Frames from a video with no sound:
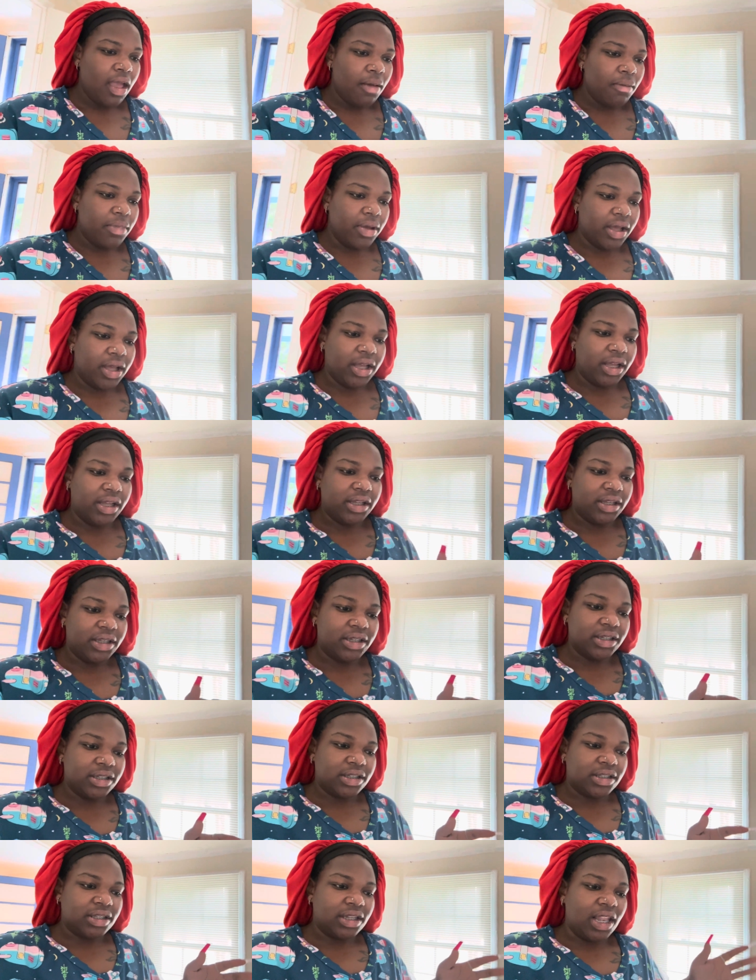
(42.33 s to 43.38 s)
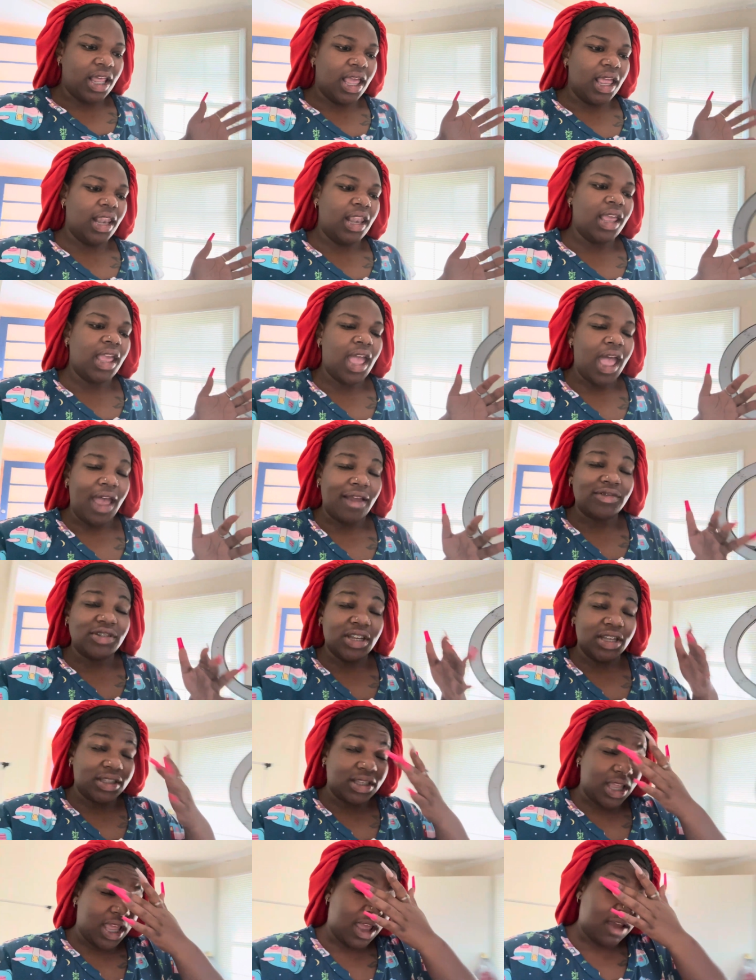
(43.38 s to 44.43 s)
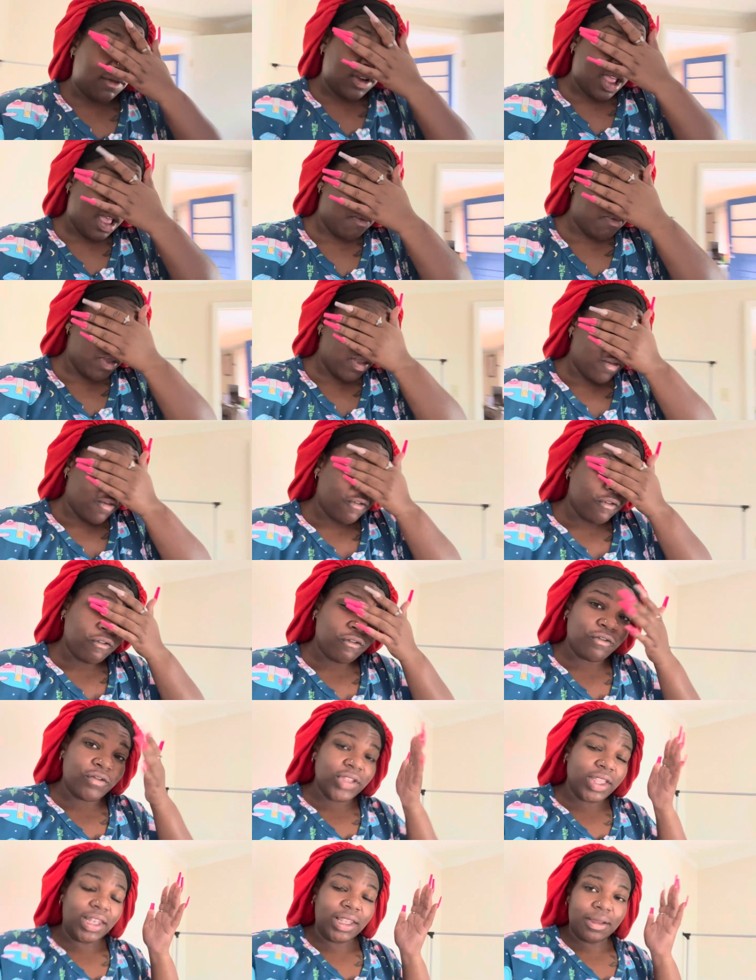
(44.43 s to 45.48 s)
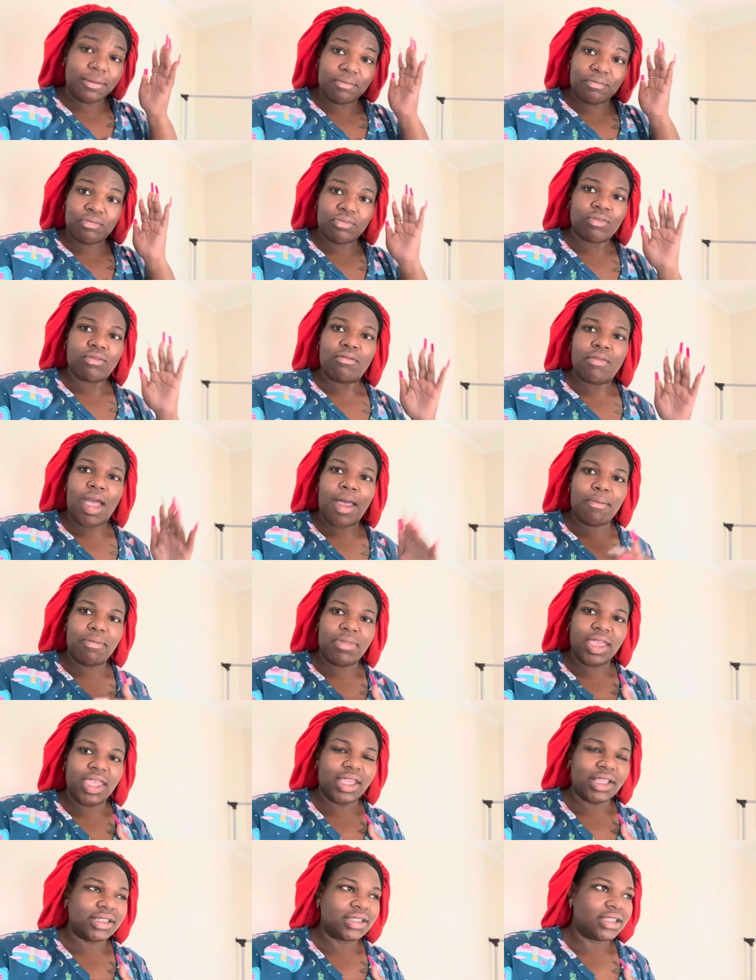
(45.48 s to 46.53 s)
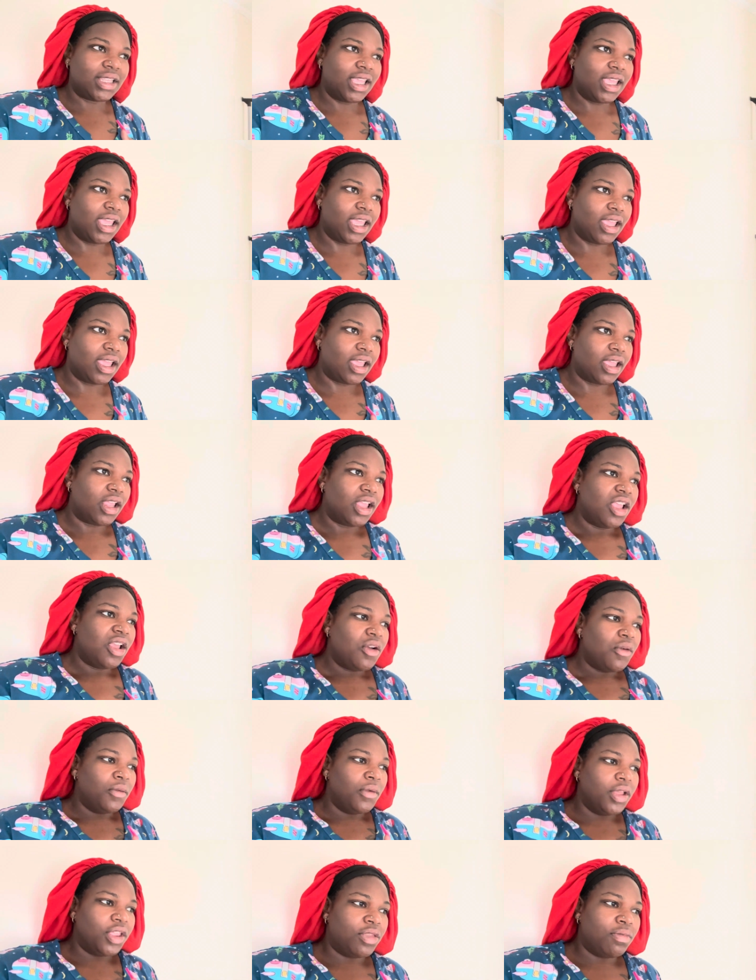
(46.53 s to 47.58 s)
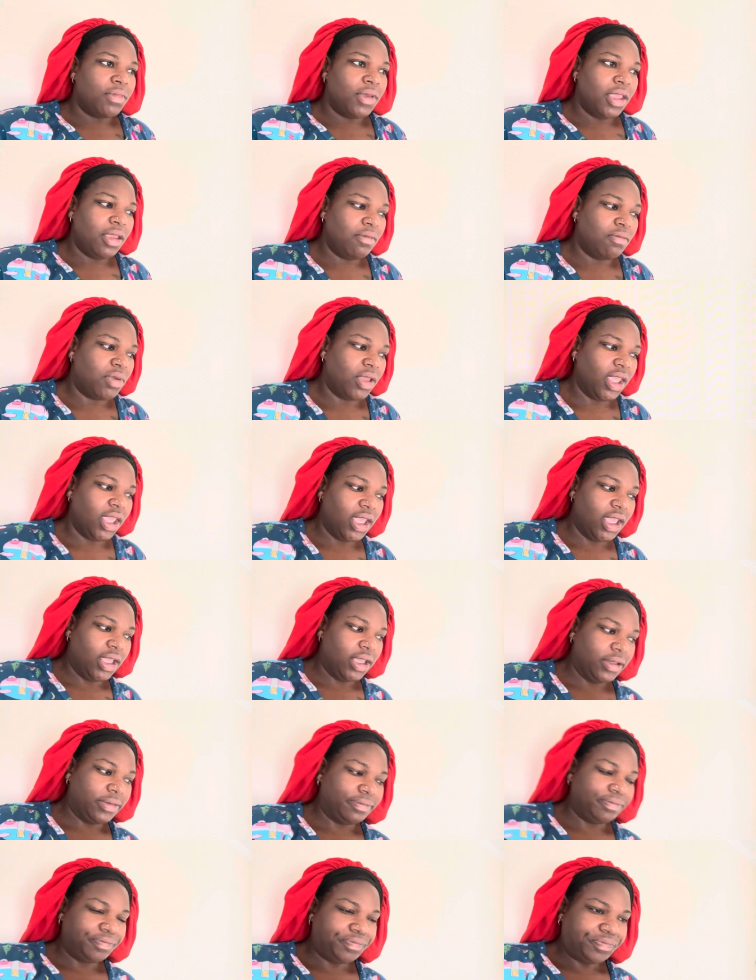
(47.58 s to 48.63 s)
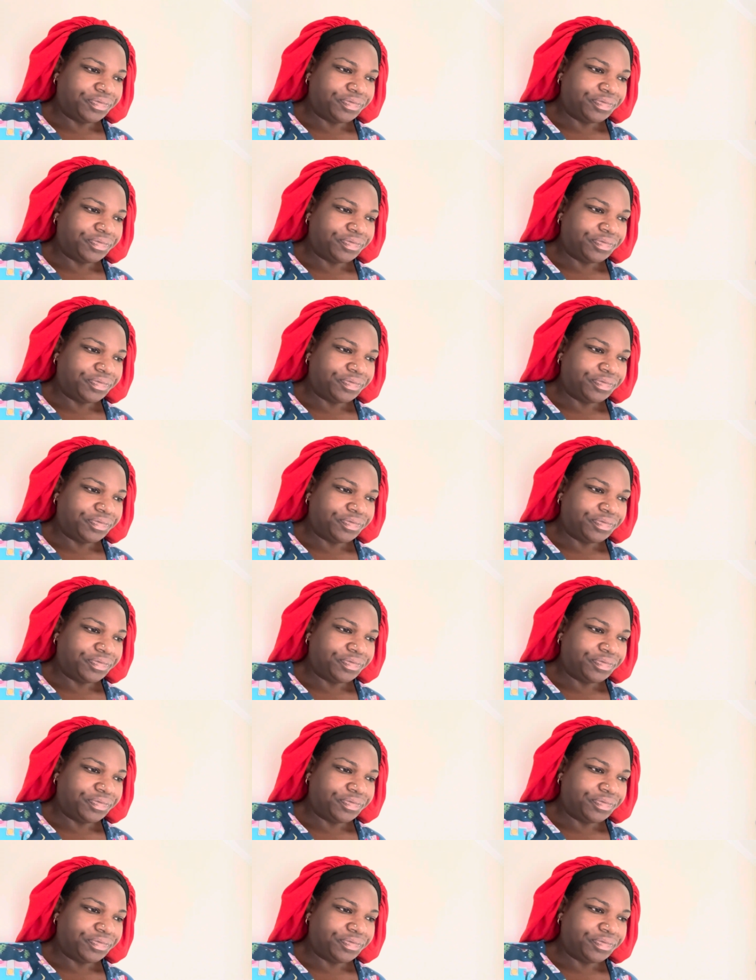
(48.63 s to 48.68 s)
because lately I just have not been feeling my best and with me being